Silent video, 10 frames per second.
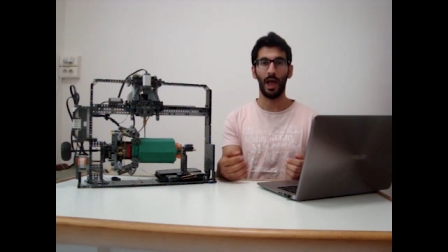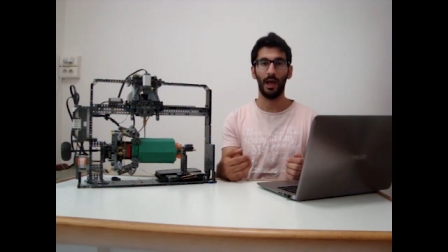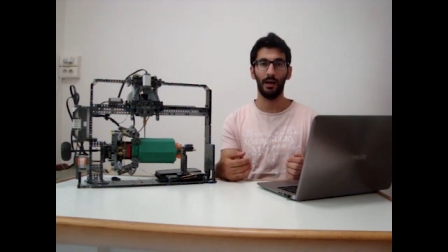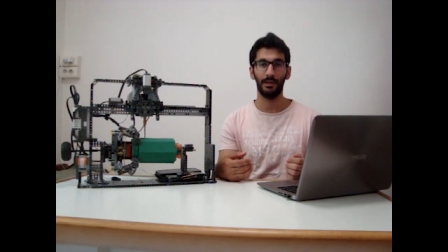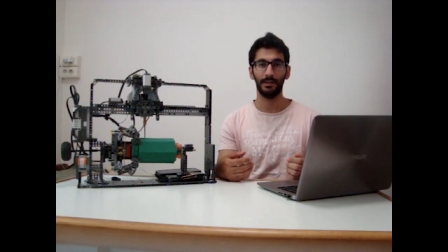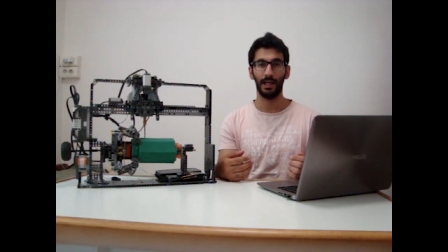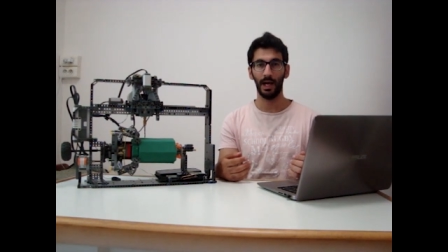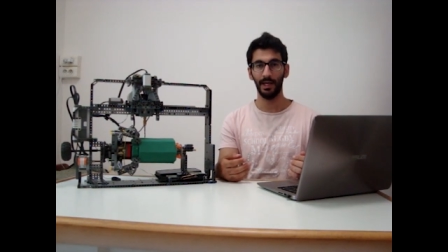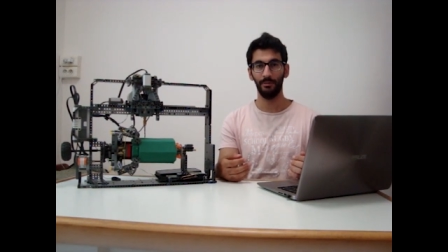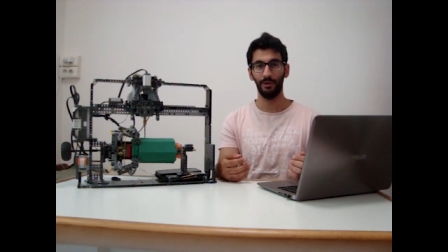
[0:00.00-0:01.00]
As
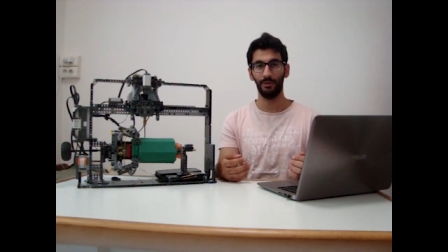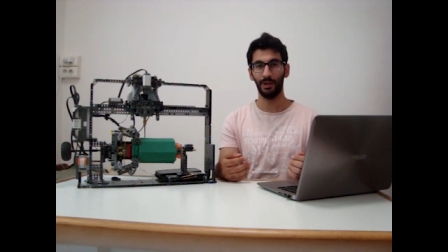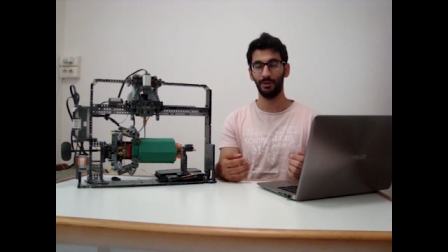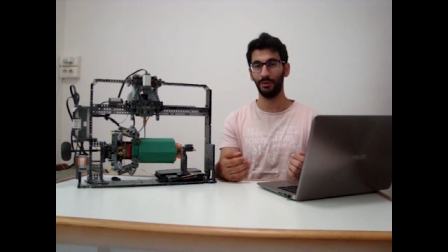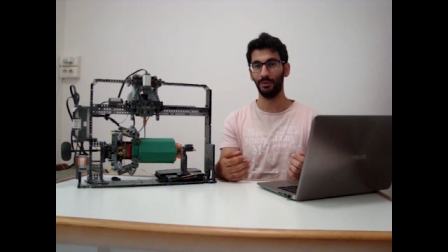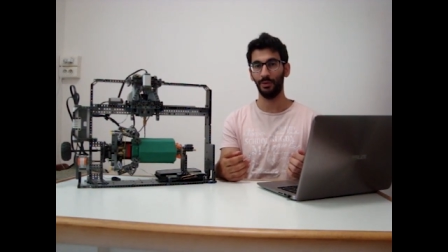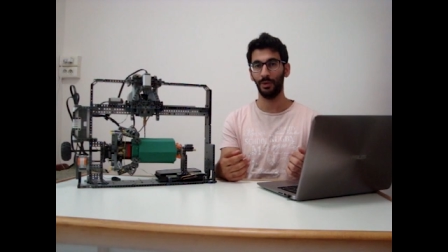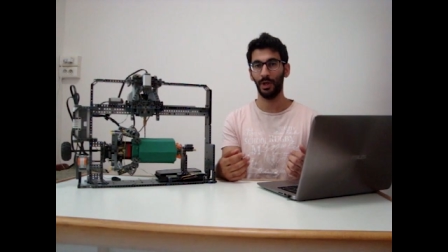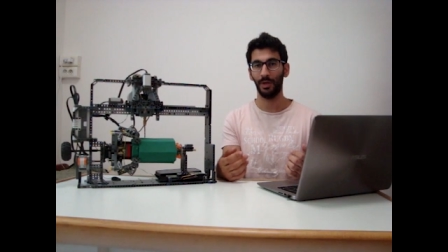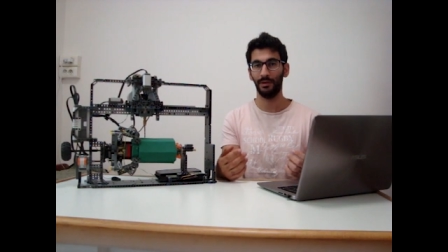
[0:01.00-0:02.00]
I am the one who
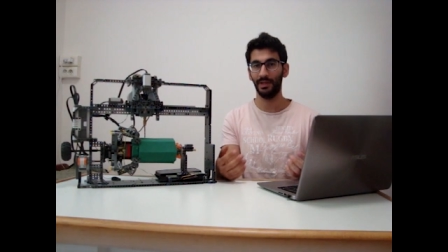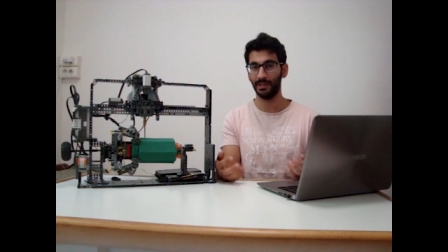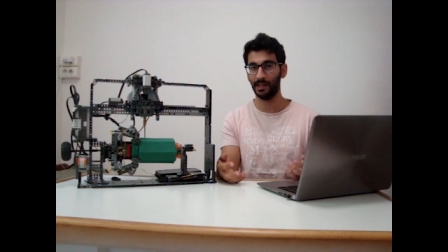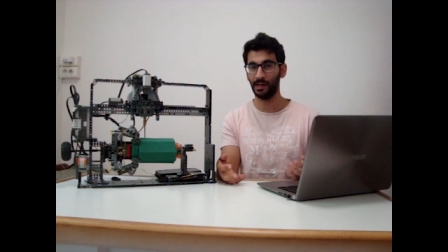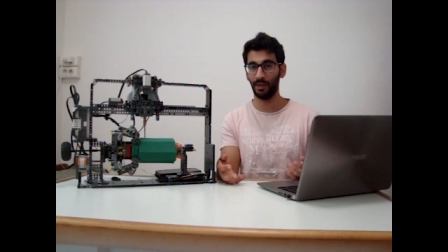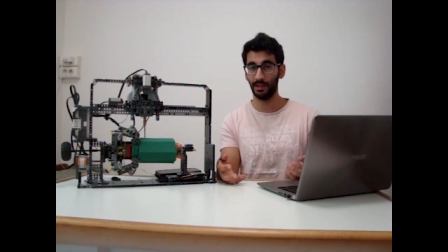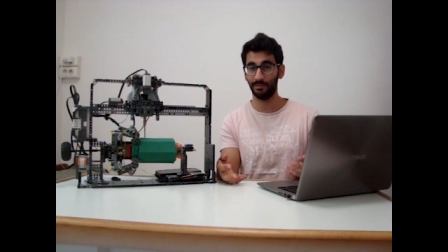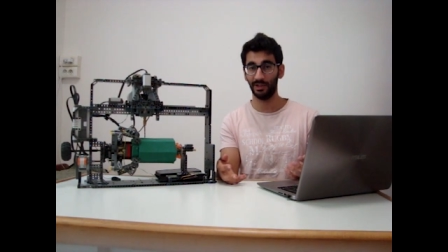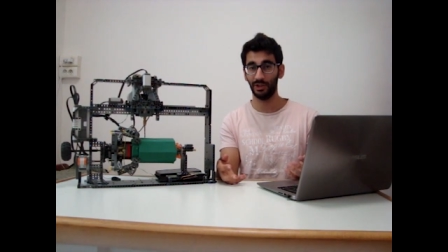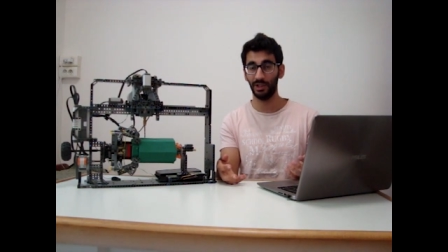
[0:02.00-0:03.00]
designed
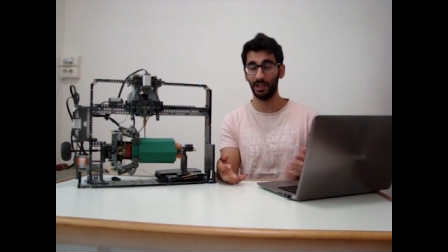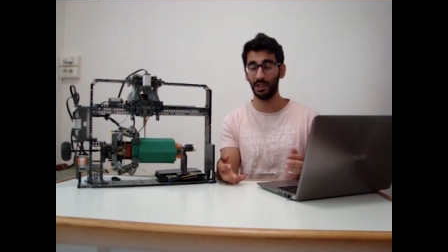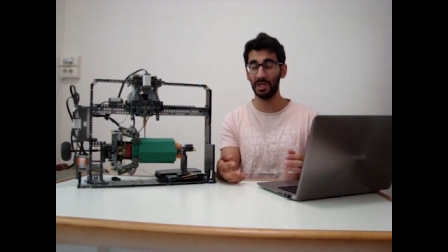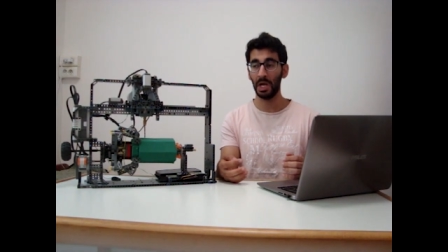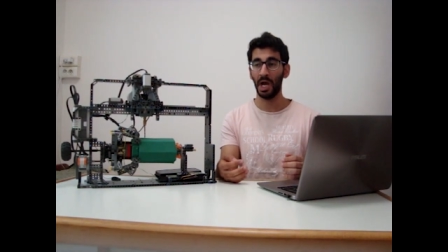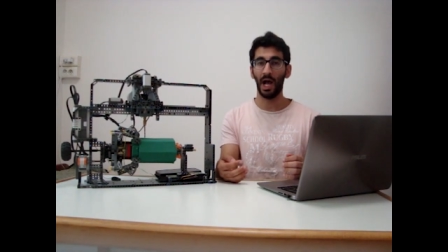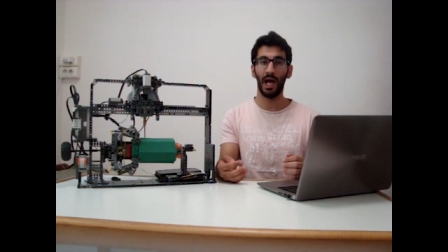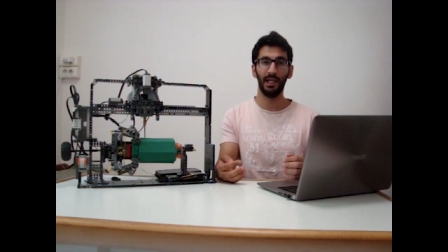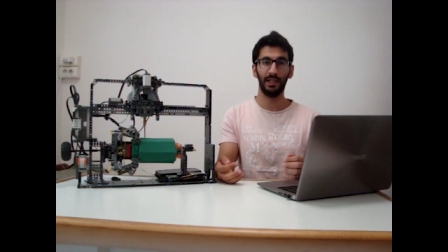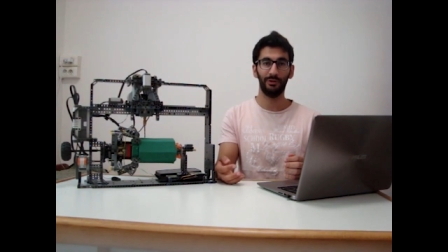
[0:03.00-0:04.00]
this machine,
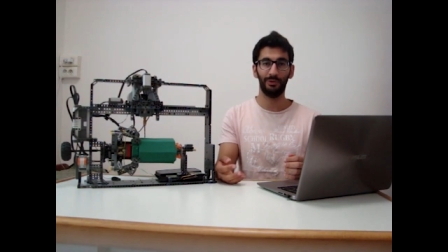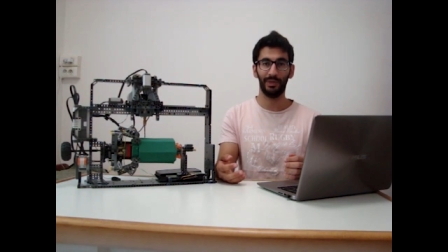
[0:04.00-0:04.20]
I had to